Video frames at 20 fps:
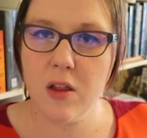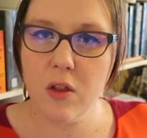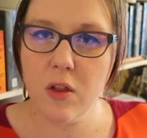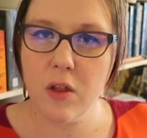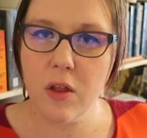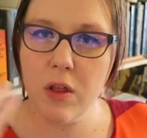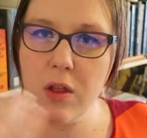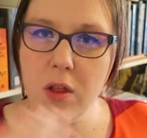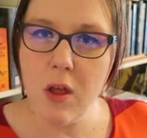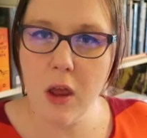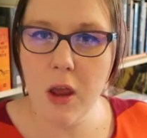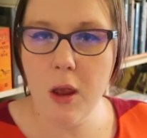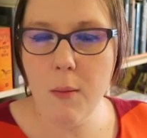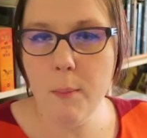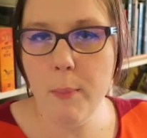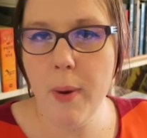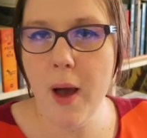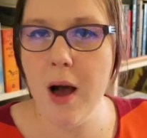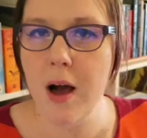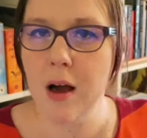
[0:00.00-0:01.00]

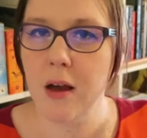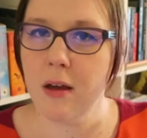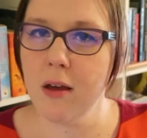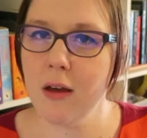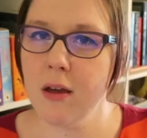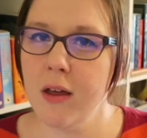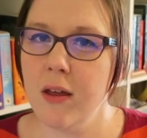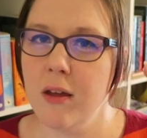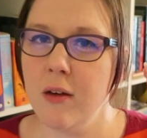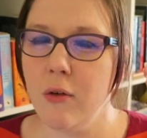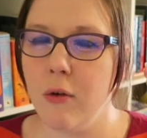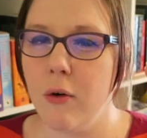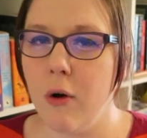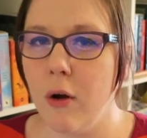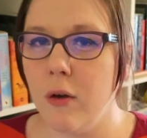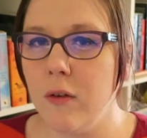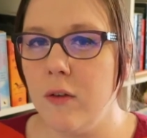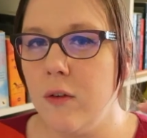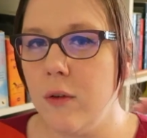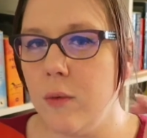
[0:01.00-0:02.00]
steampunk
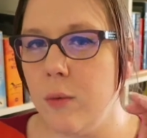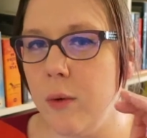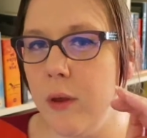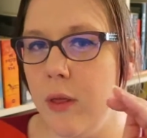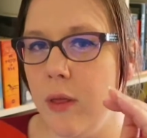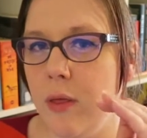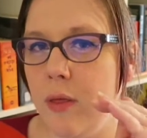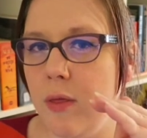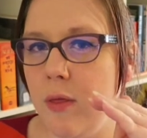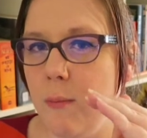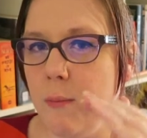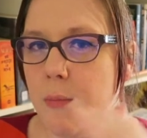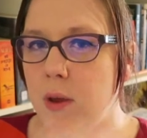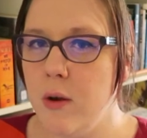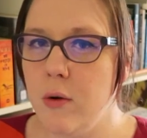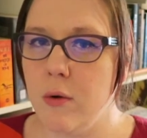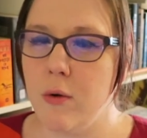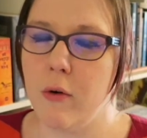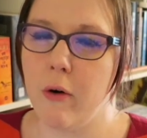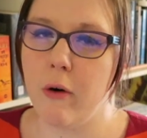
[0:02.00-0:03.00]
crossed with the
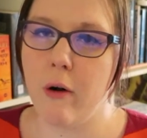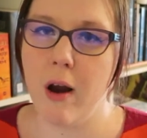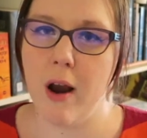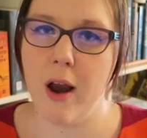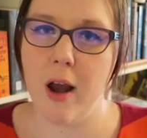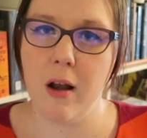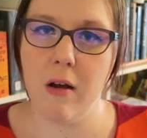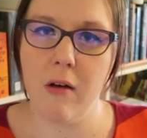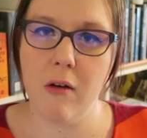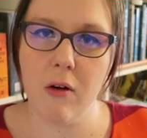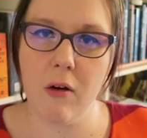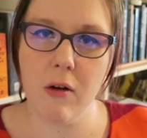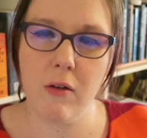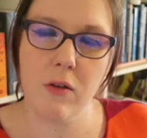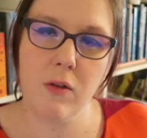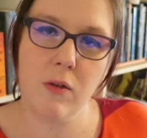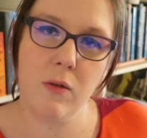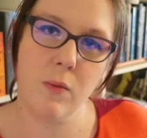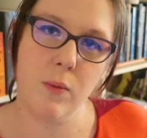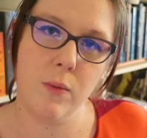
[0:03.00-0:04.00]
middle grade,
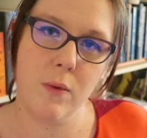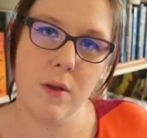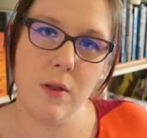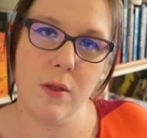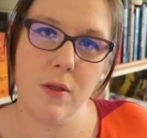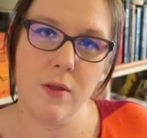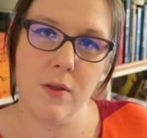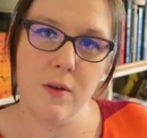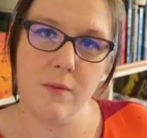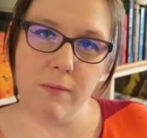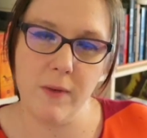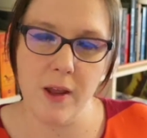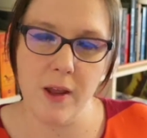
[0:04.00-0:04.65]
crossed with the